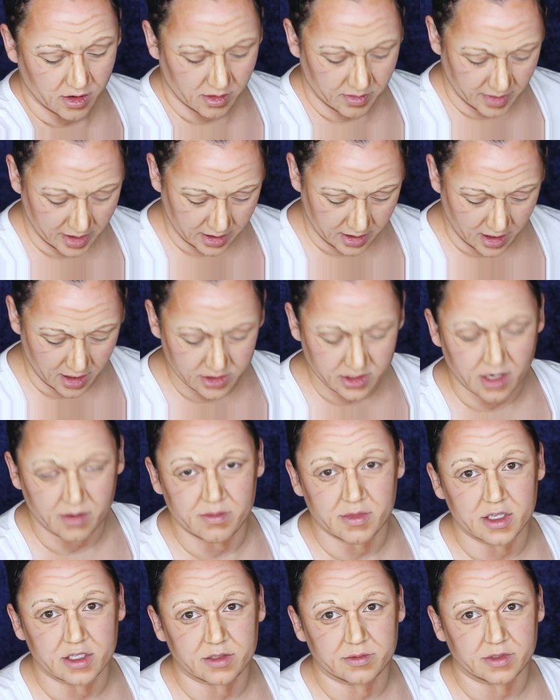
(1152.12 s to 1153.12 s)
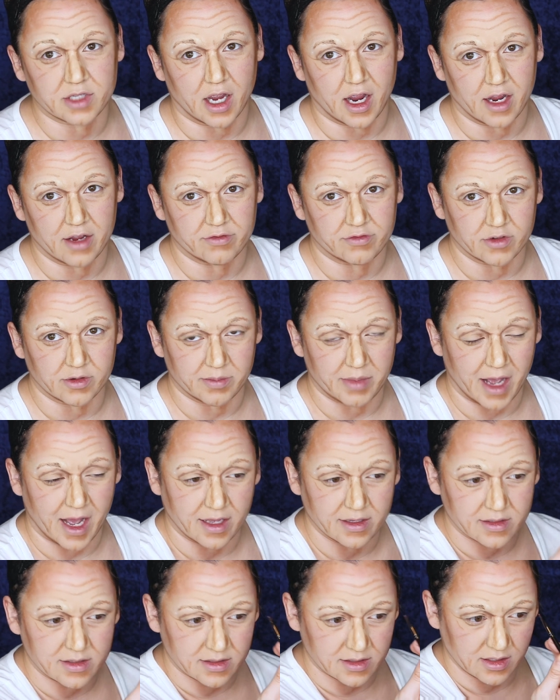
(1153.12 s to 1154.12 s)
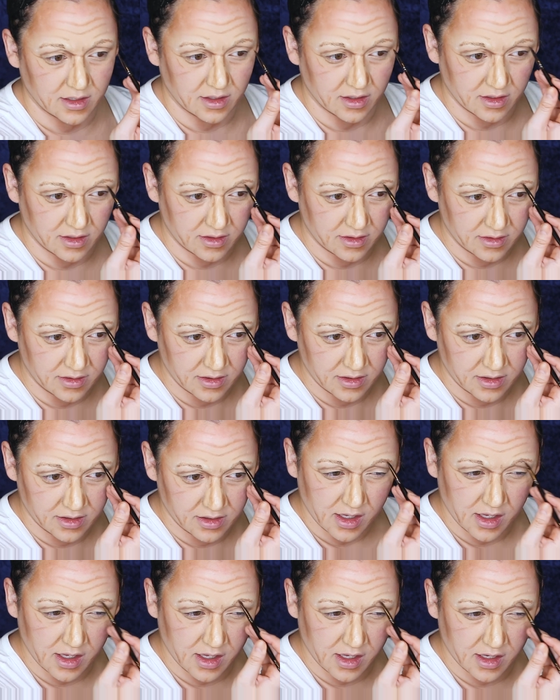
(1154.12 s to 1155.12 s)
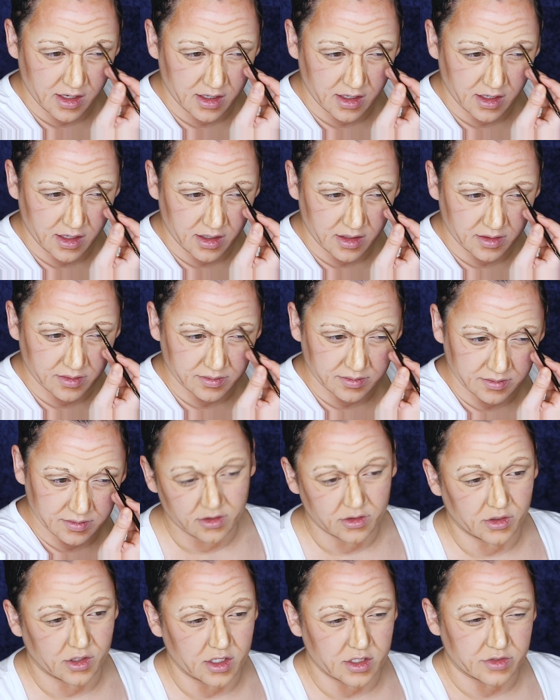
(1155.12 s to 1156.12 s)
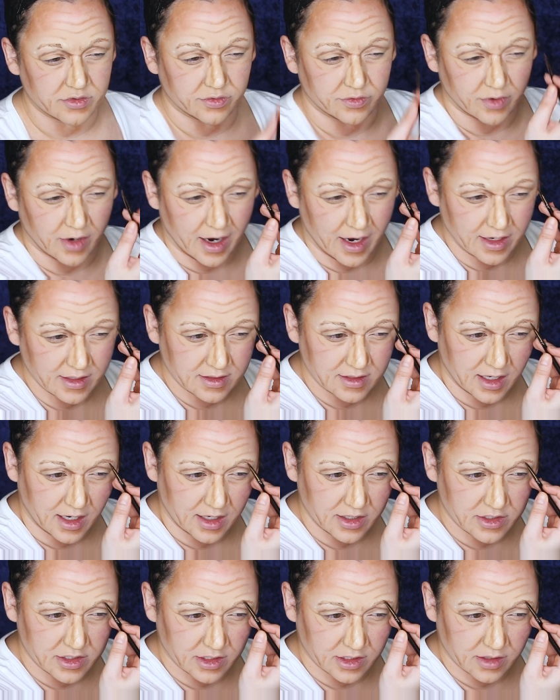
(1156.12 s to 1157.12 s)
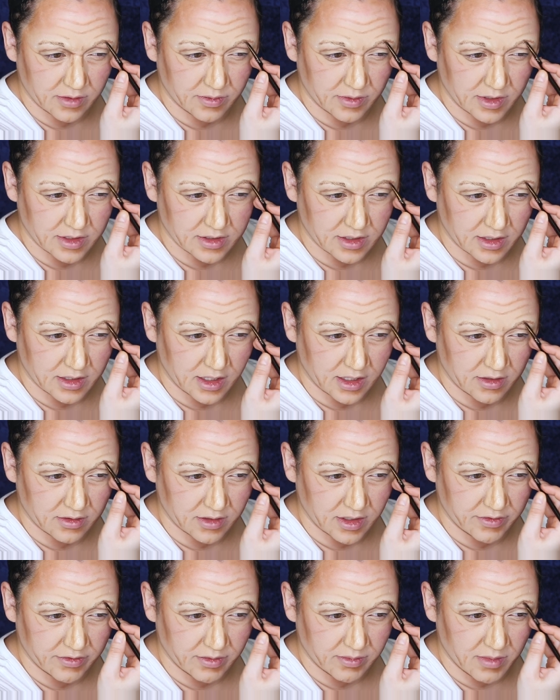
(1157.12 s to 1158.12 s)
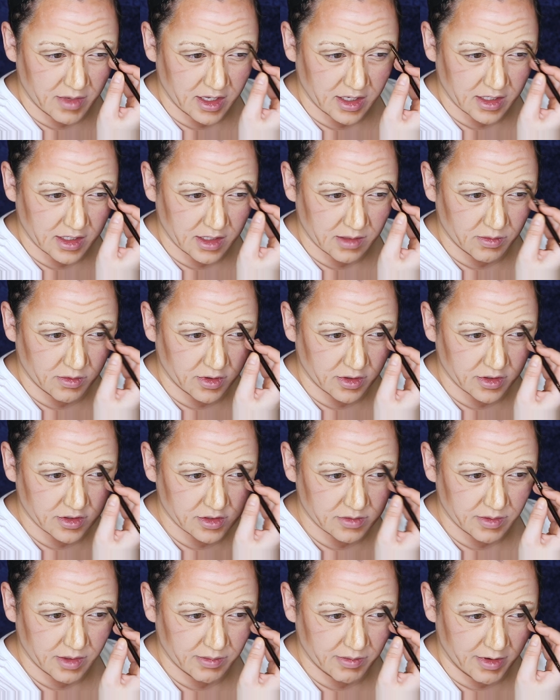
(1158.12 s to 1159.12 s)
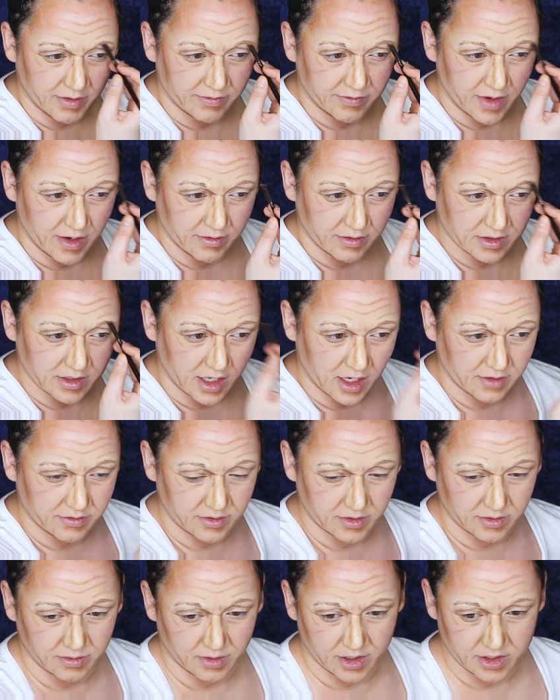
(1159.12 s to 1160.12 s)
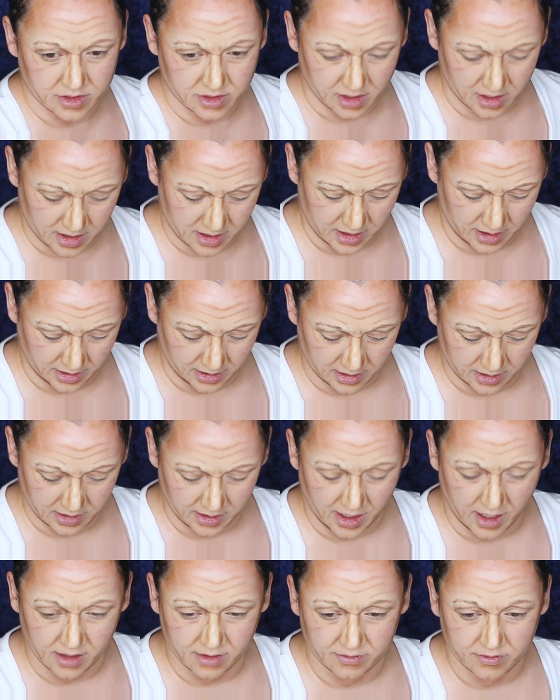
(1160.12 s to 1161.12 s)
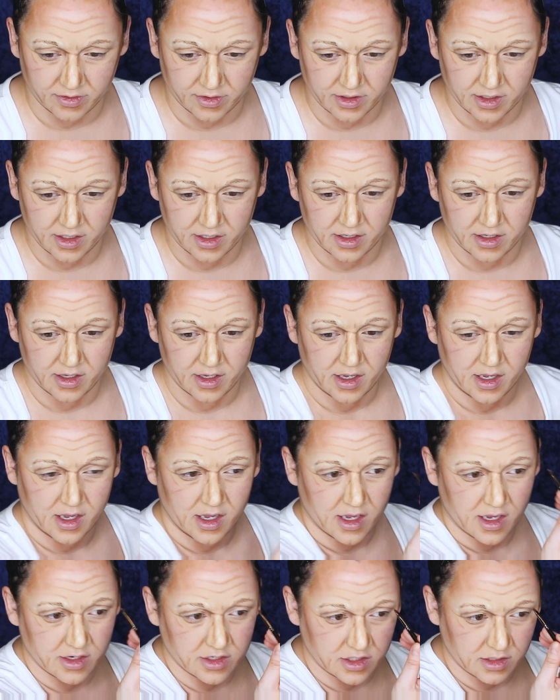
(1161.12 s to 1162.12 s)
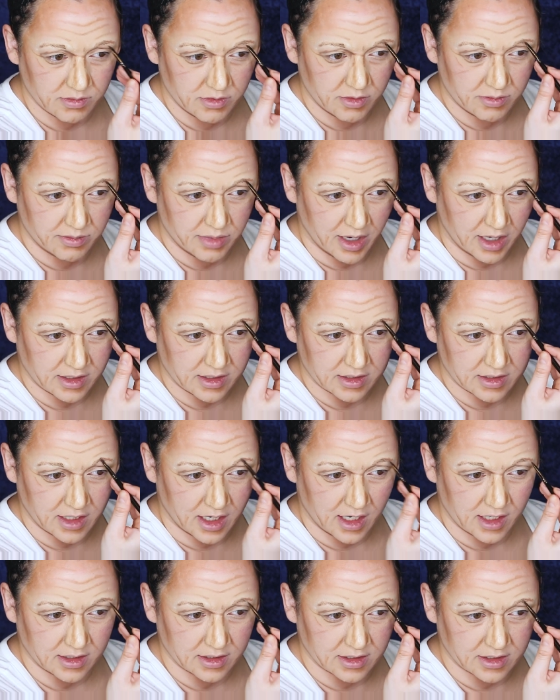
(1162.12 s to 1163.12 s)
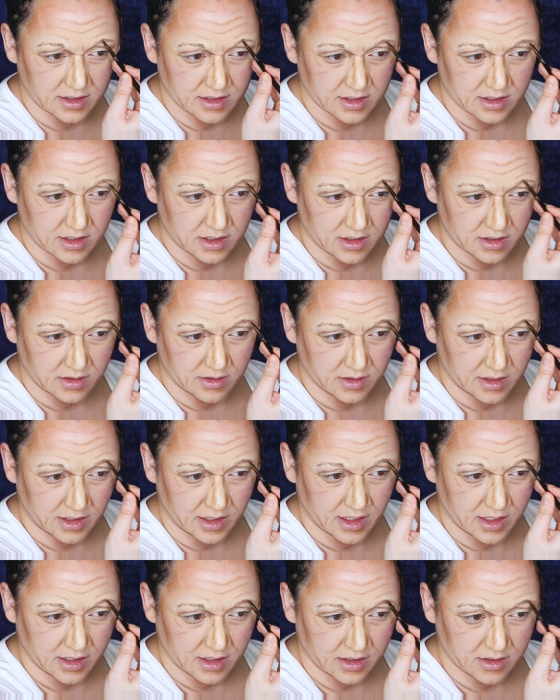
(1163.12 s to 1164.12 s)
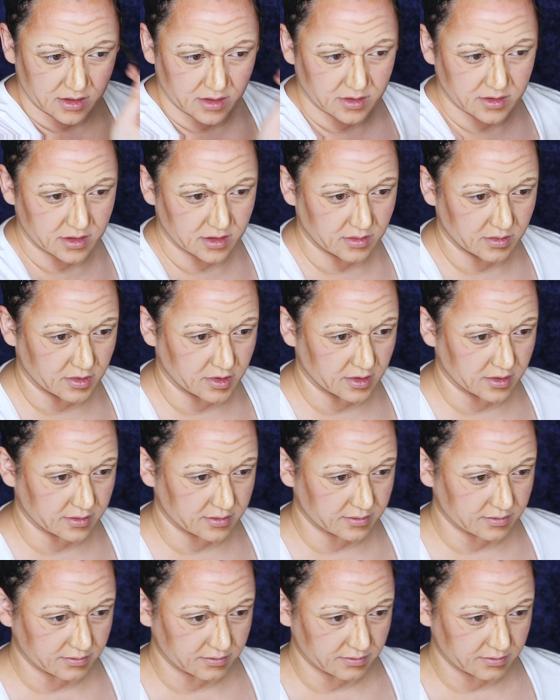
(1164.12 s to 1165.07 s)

Oh my gosh, I miss Thai food, pad see ew. And um, these fried Thai chicken wings that they don't even make anymore. I used to be at my favorite Thai food restaurant in California, and she moved back to Thailand, so I can't get those anymore.